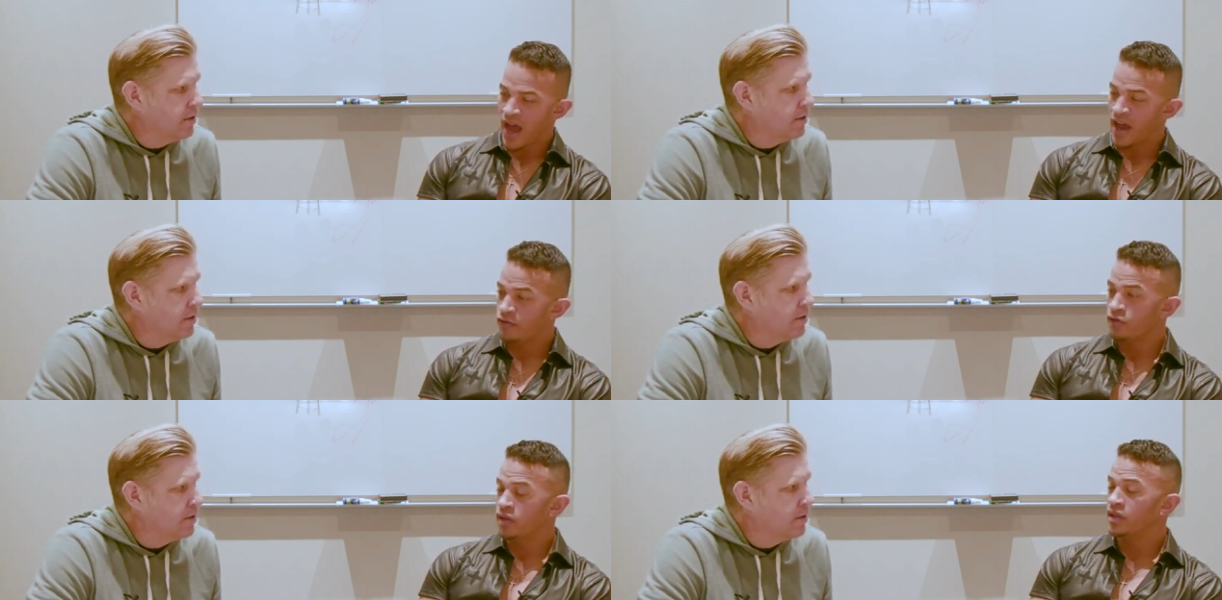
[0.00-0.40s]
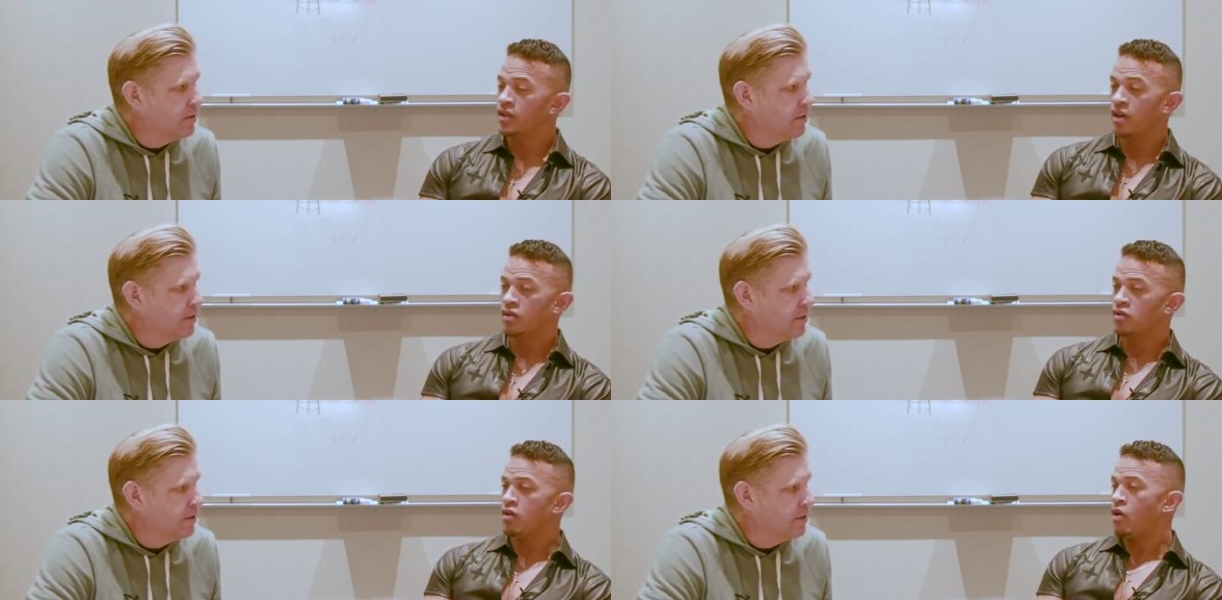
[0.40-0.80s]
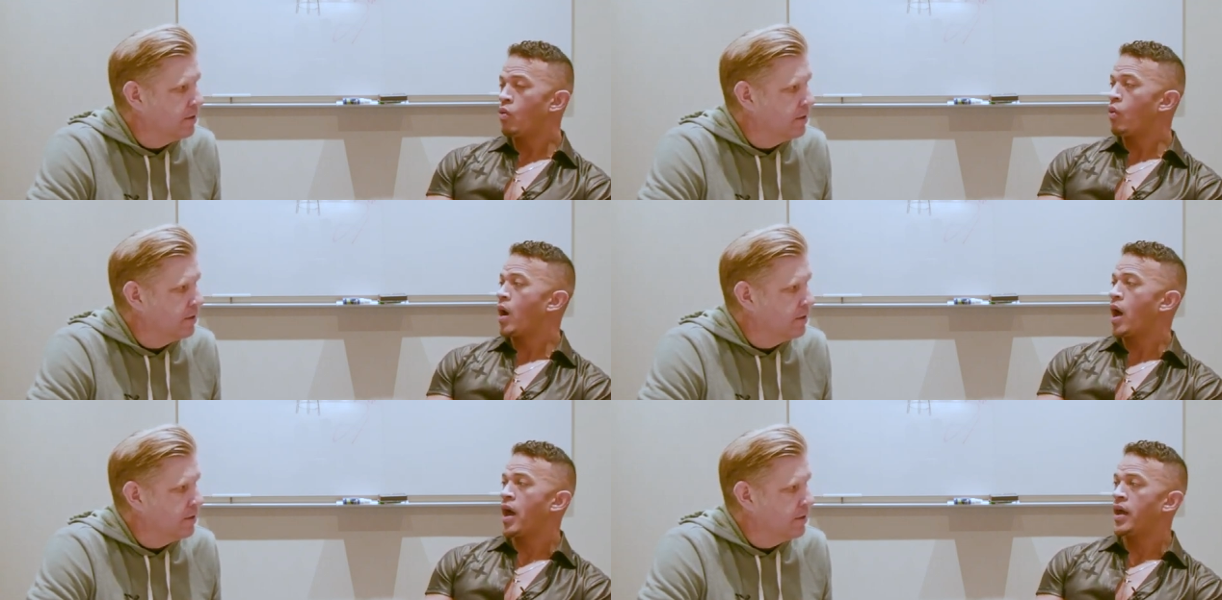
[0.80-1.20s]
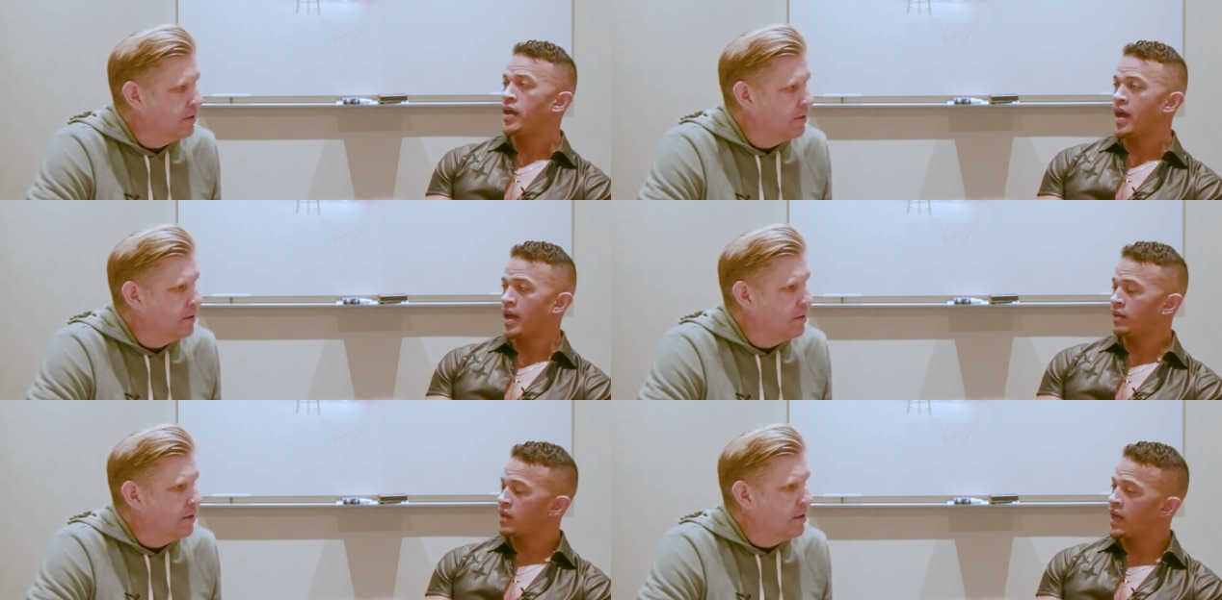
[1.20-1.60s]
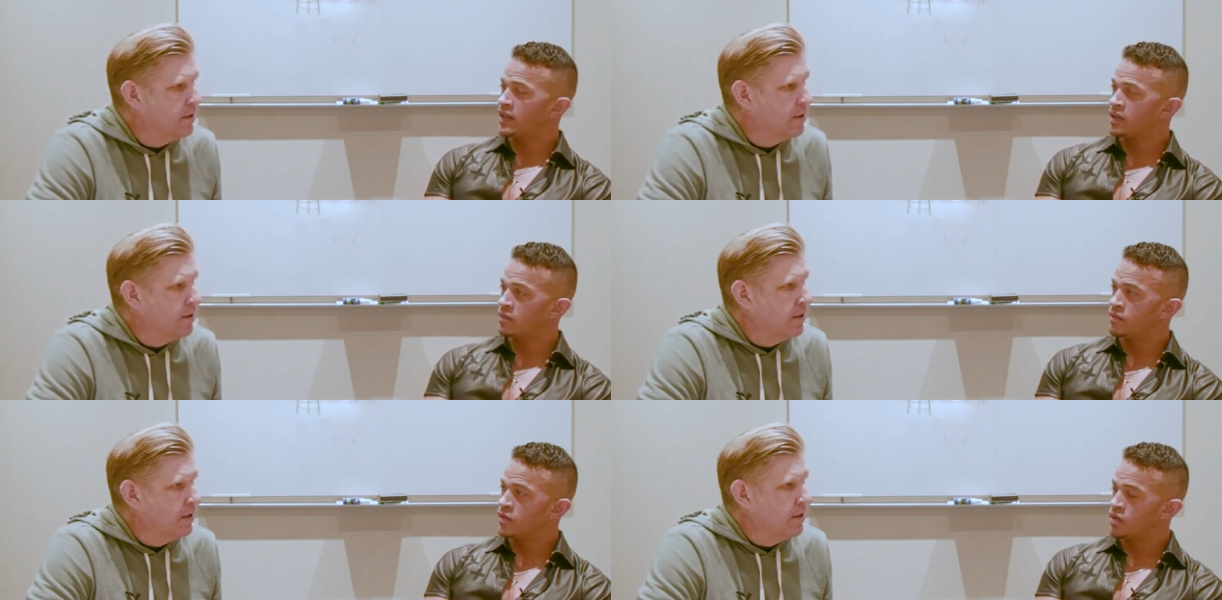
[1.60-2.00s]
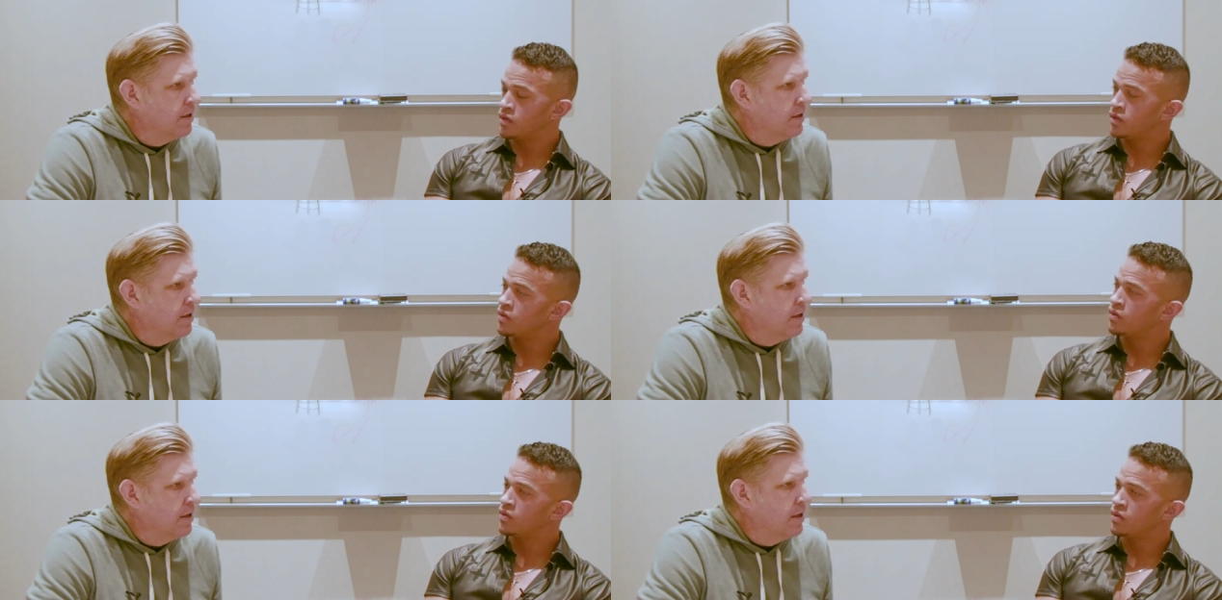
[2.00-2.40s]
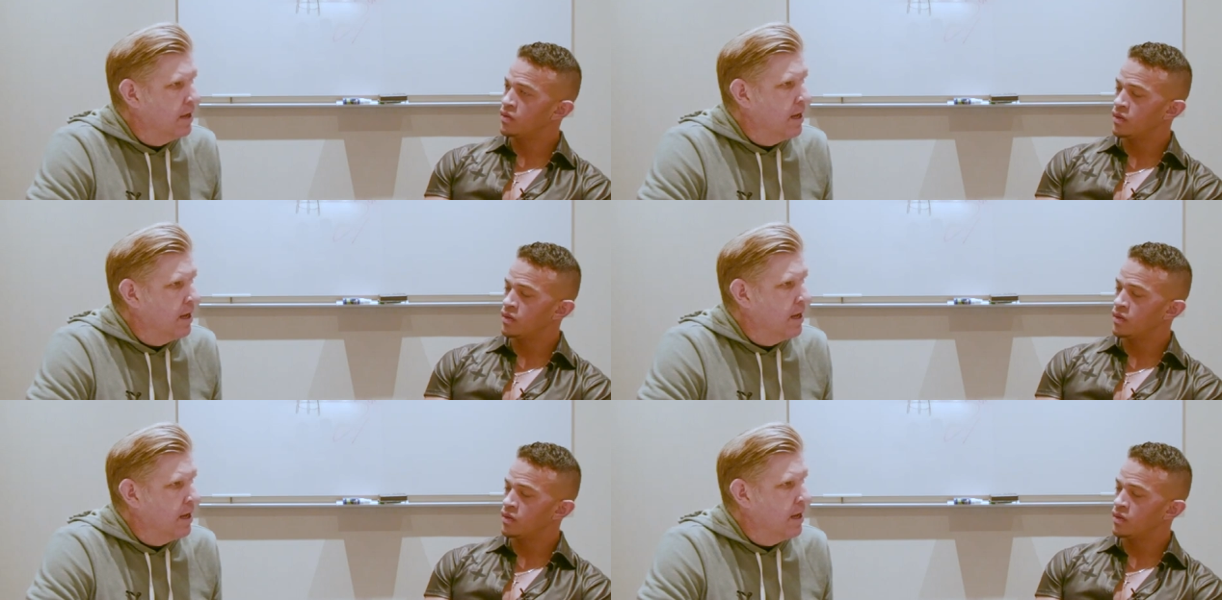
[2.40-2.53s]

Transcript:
Speaker 1: I really don't know why I like them too.